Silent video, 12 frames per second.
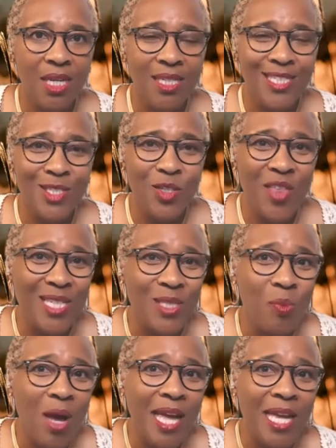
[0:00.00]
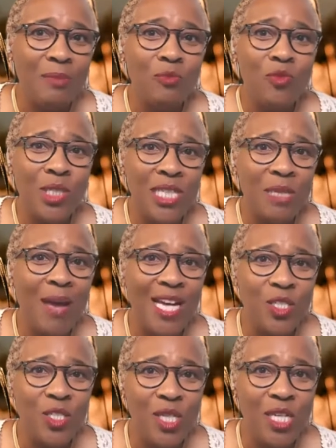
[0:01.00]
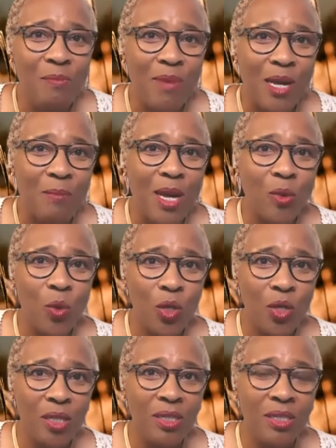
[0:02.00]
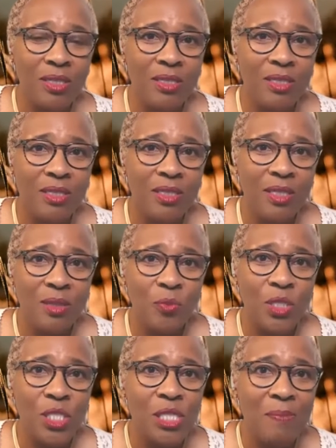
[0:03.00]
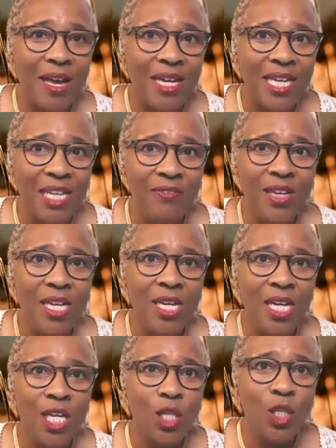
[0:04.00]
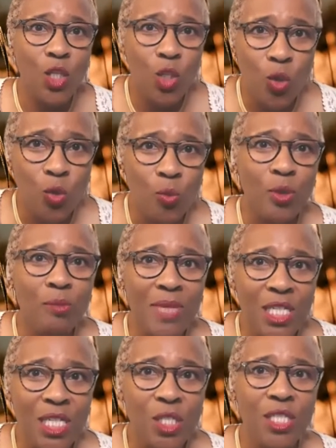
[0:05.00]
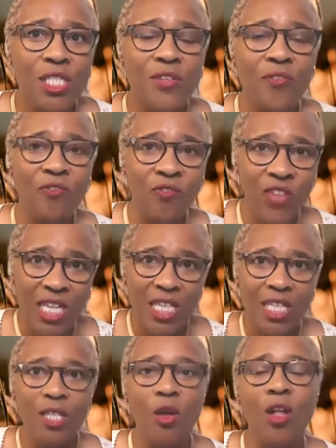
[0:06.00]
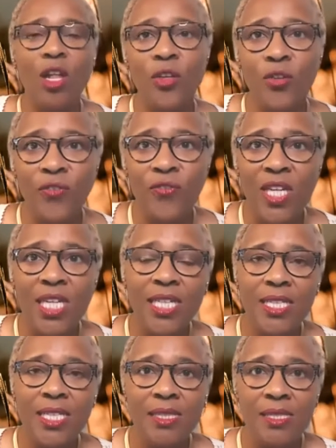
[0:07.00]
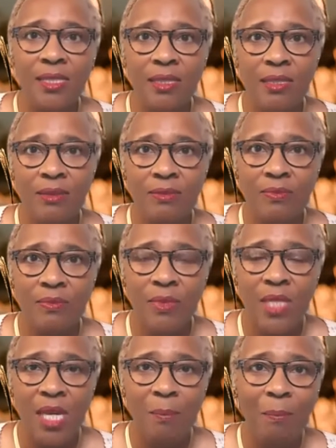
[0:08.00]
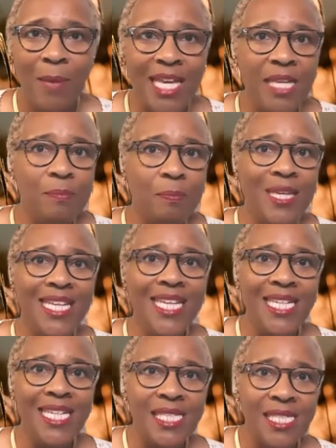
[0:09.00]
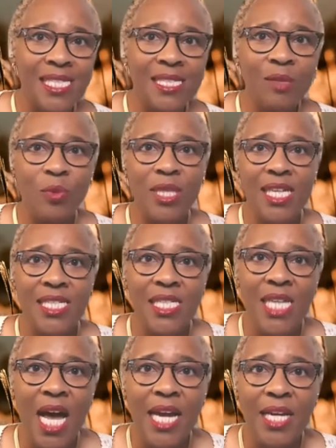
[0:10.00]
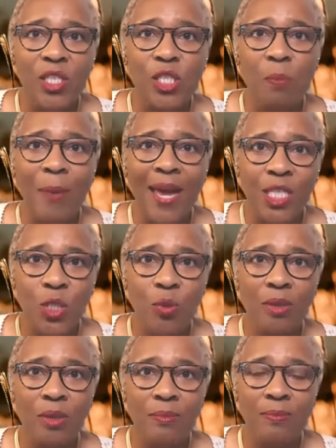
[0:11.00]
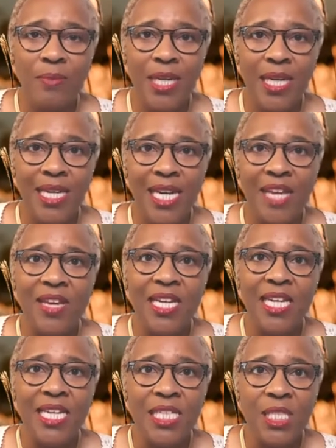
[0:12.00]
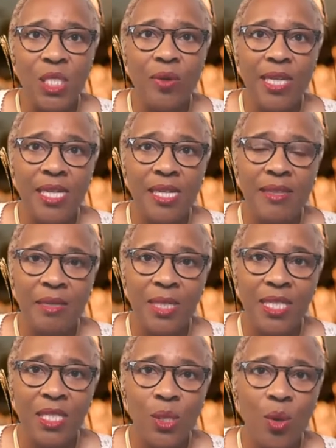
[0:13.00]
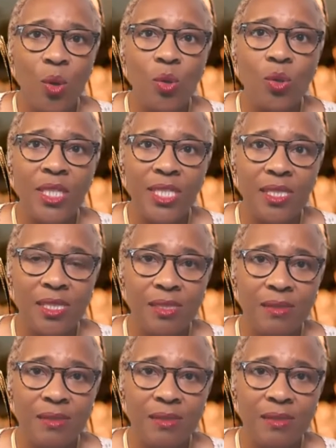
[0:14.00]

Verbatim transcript: So, that's why I'm really passionate about my work, which is about giving you permission to feel all your feelings, making peace with the entire spectrum and then integrating them into wholeness.